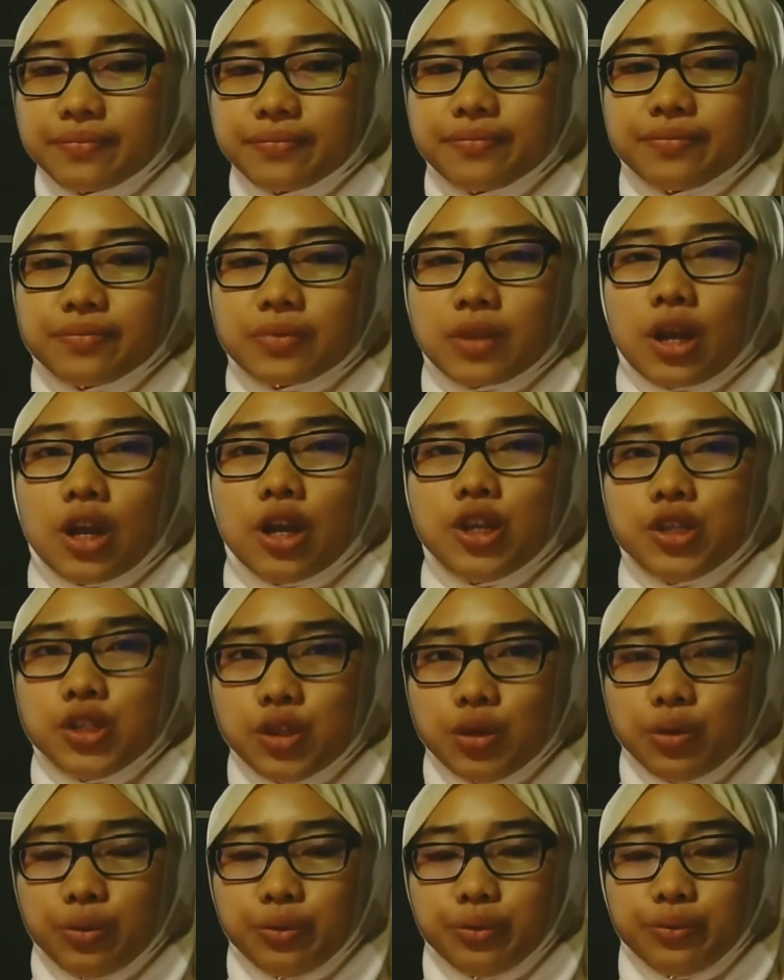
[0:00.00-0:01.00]
So
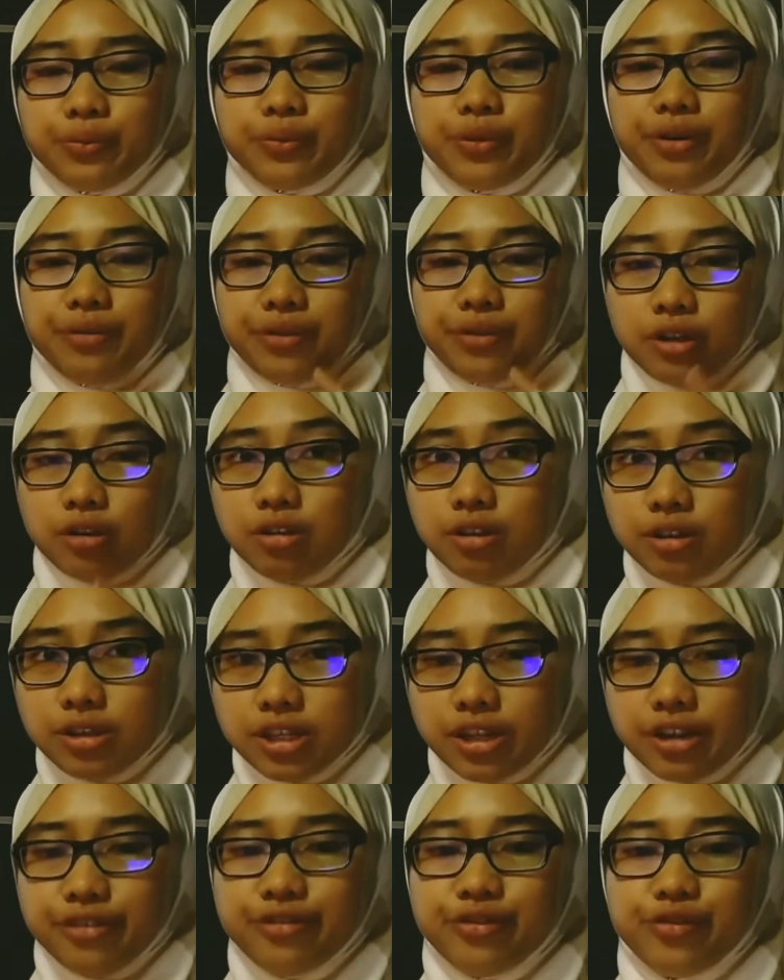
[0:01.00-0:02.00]
record yourself
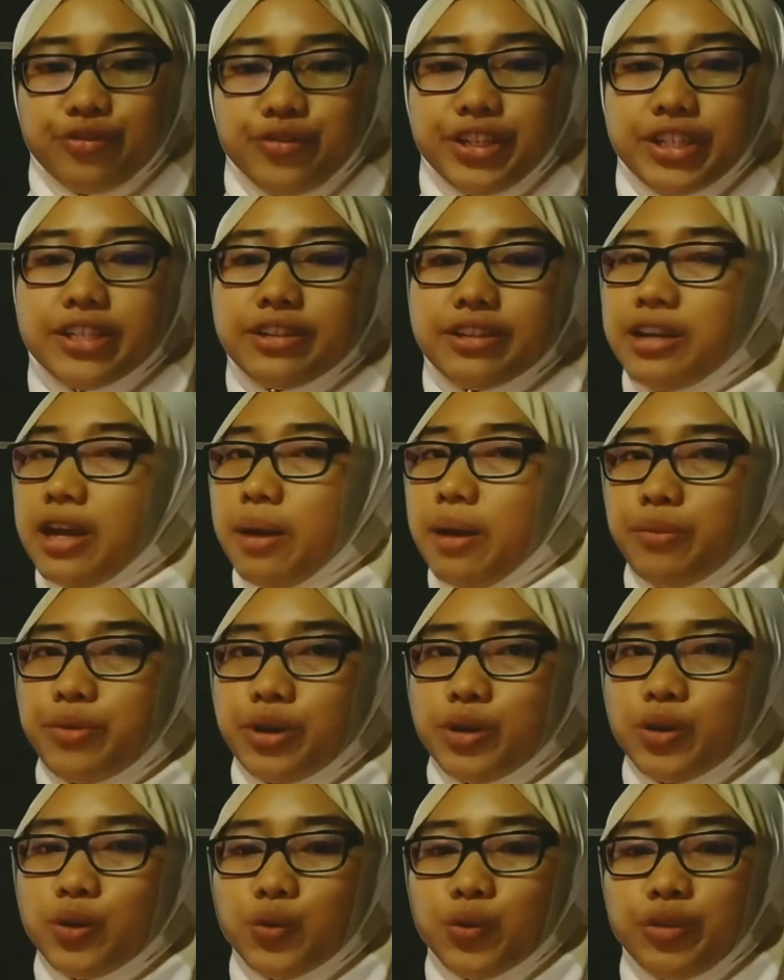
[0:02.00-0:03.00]
with a camera will
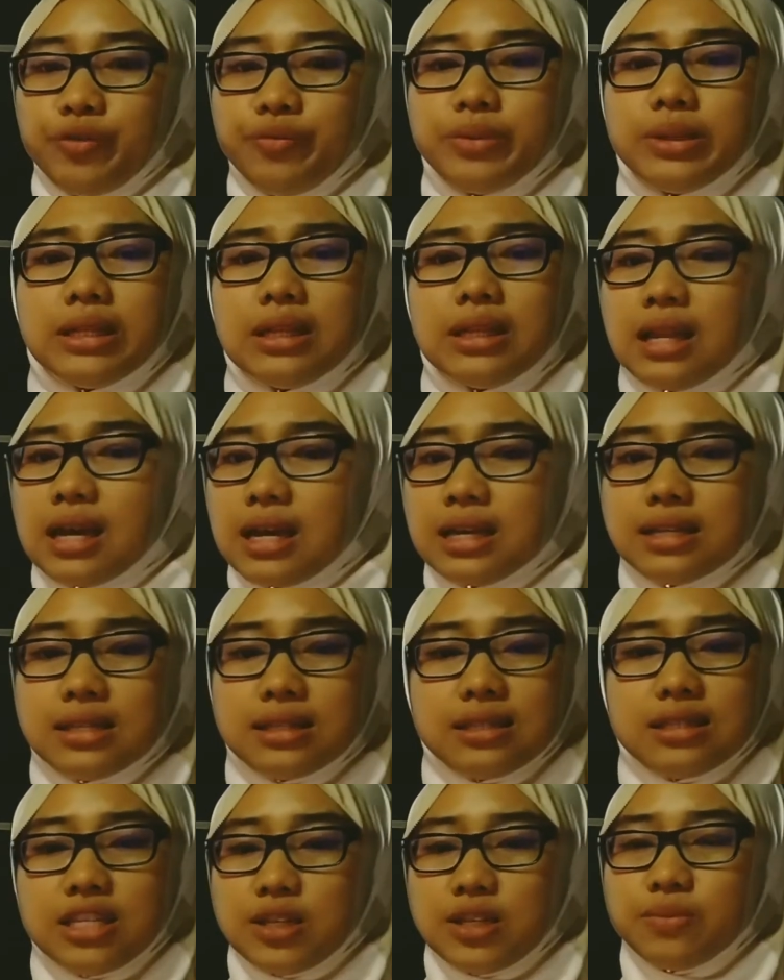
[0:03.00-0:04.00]
be the last tip.
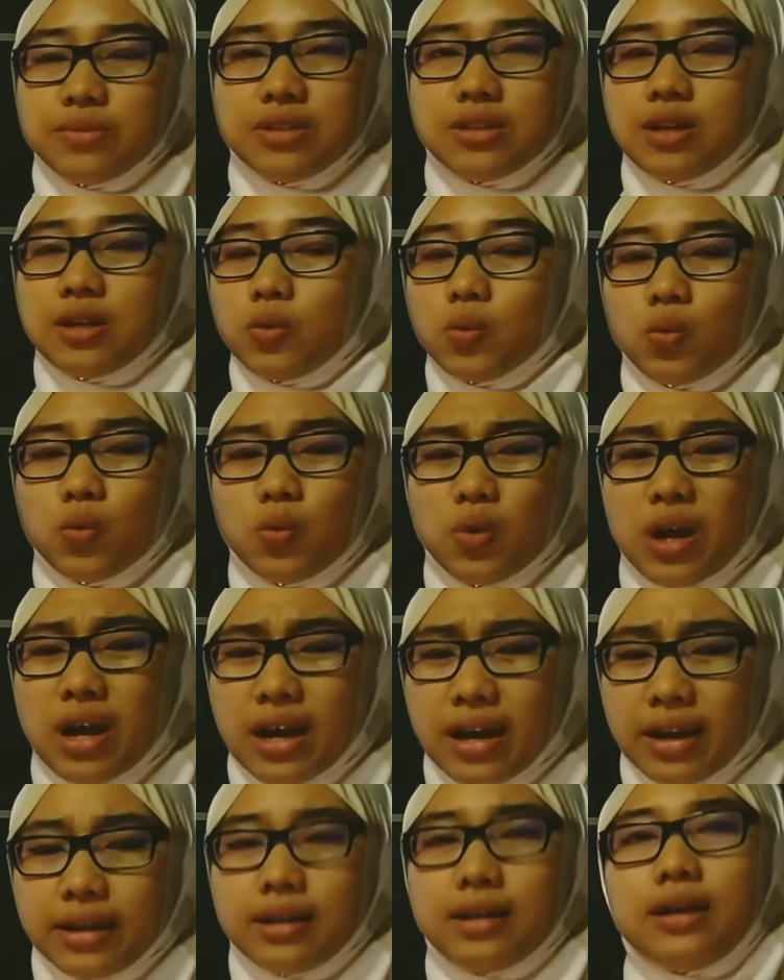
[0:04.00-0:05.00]
That's why
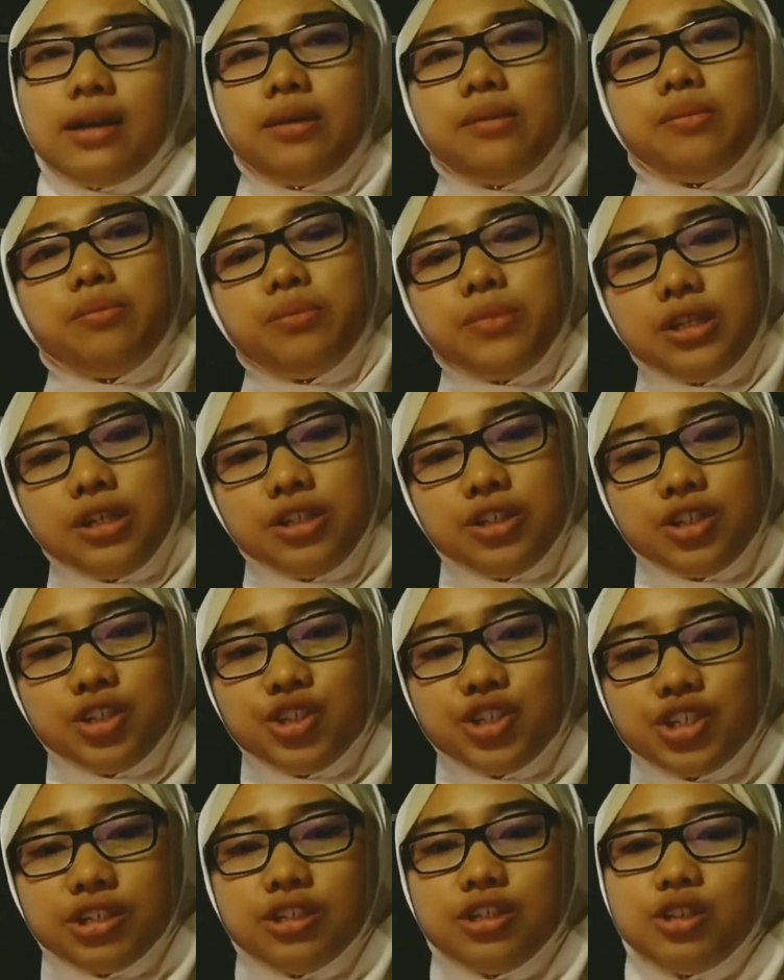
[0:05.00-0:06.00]
I mentioned
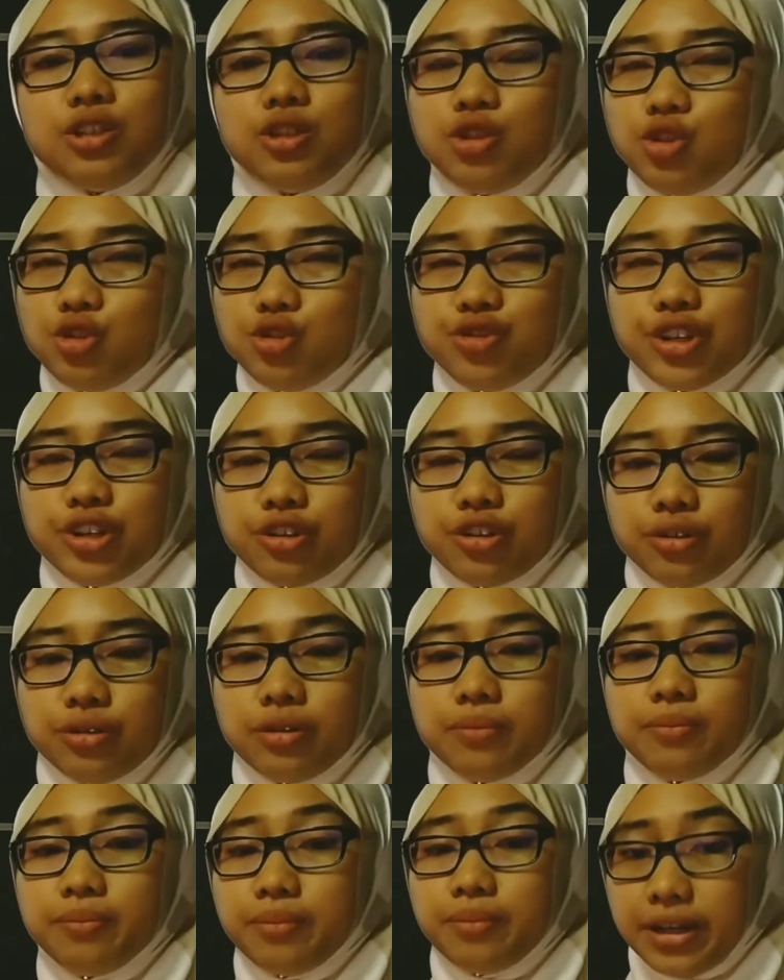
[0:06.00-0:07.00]
to record by
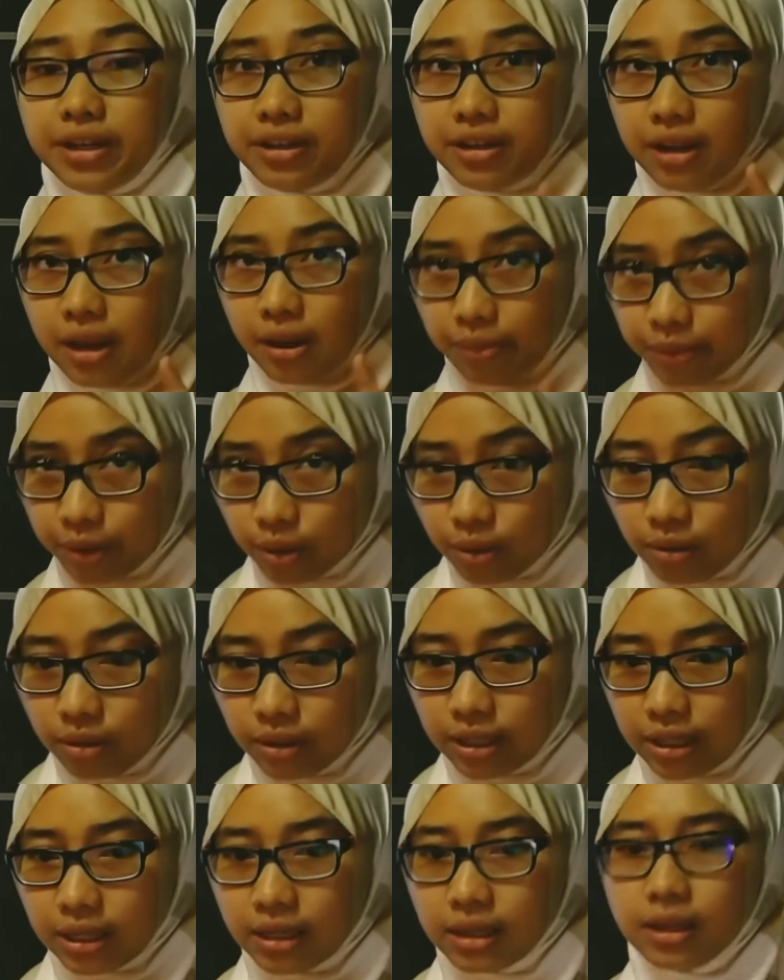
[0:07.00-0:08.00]
camera only,
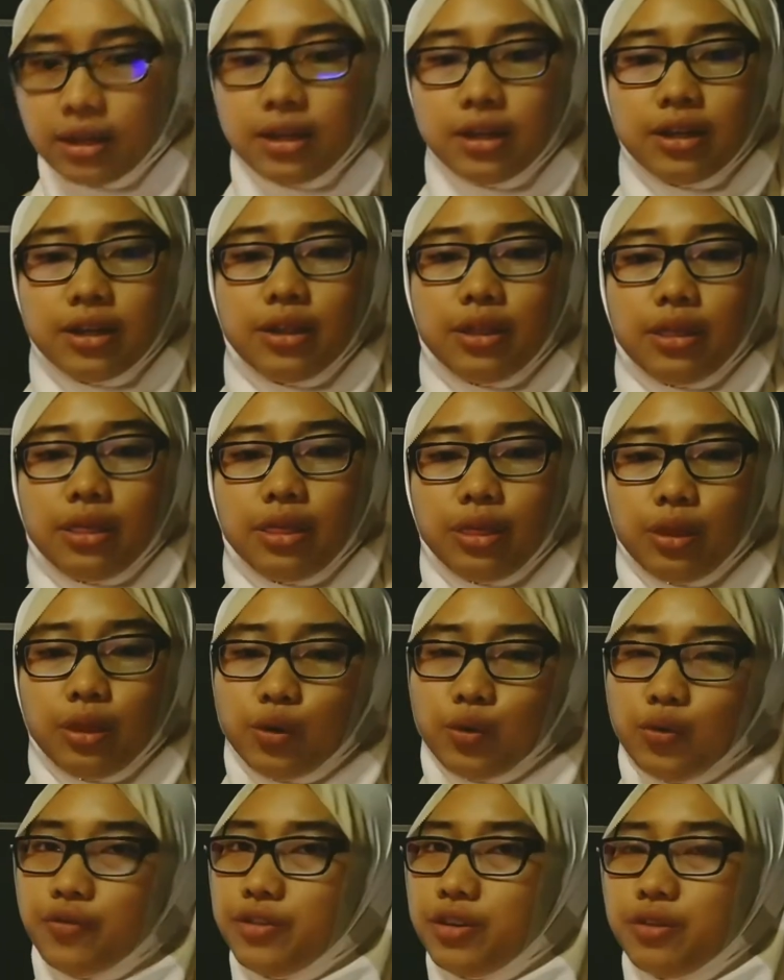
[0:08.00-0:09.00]
not with the
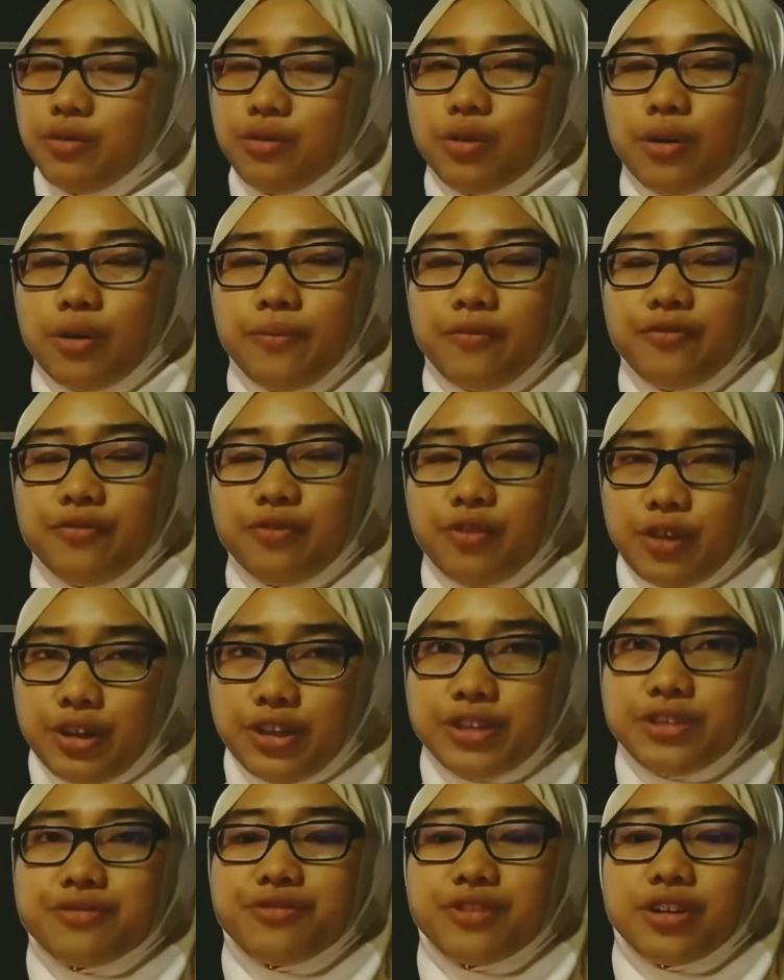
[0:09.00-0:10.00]
raw voice
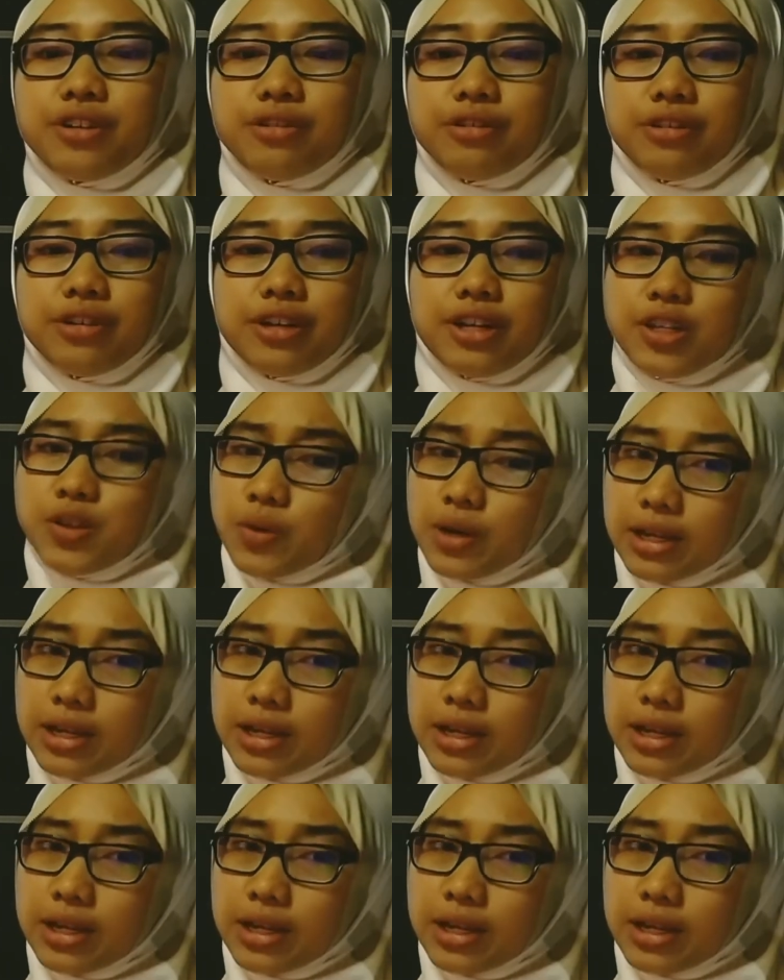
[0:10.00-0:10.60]
recorder as well.